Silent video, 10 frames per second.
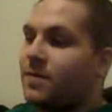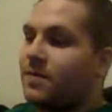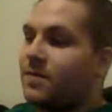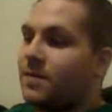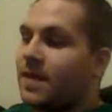But
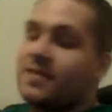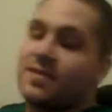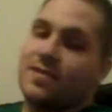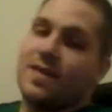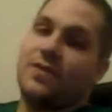that's
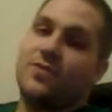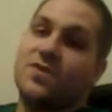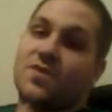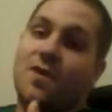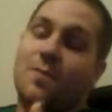the thing.
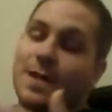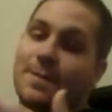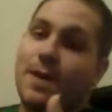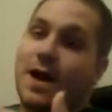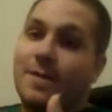There's so
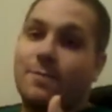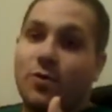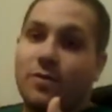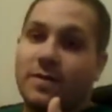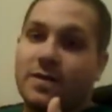many Bond
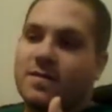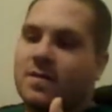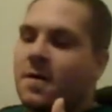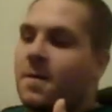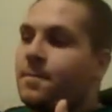movies,
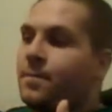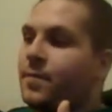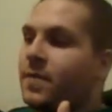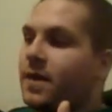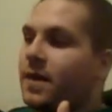
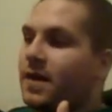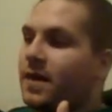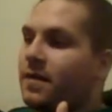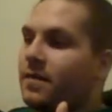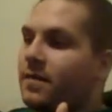
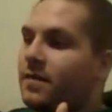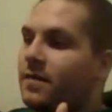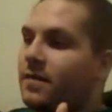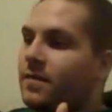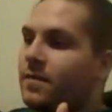and
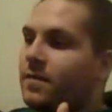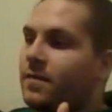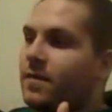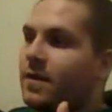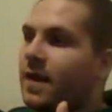
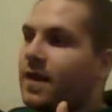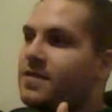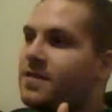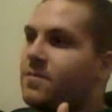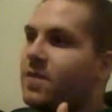
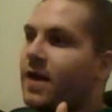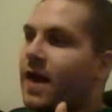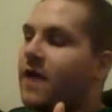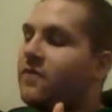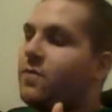it seemed like
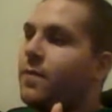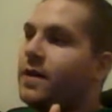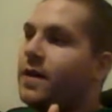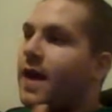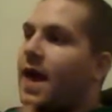
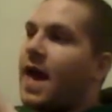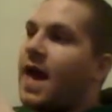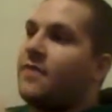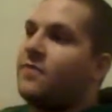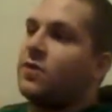everybody
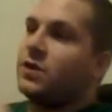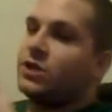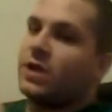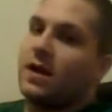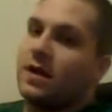after
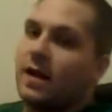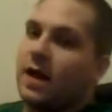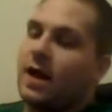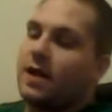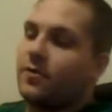Sean
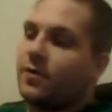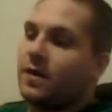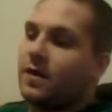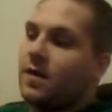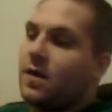
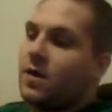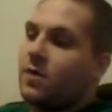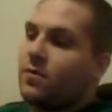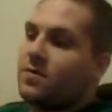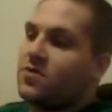Connery
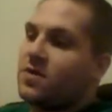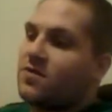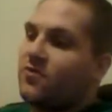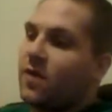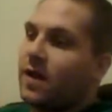was
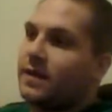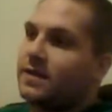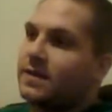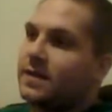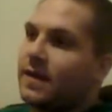just trying
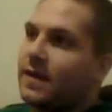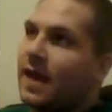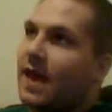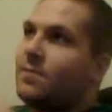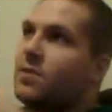to
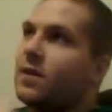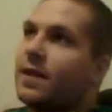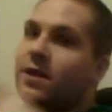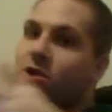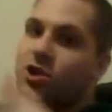
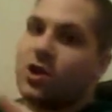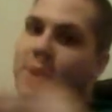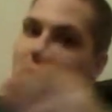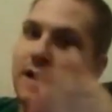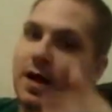emulate
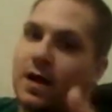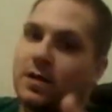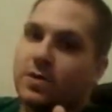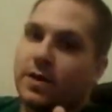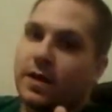Sean
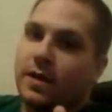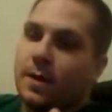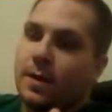Connery.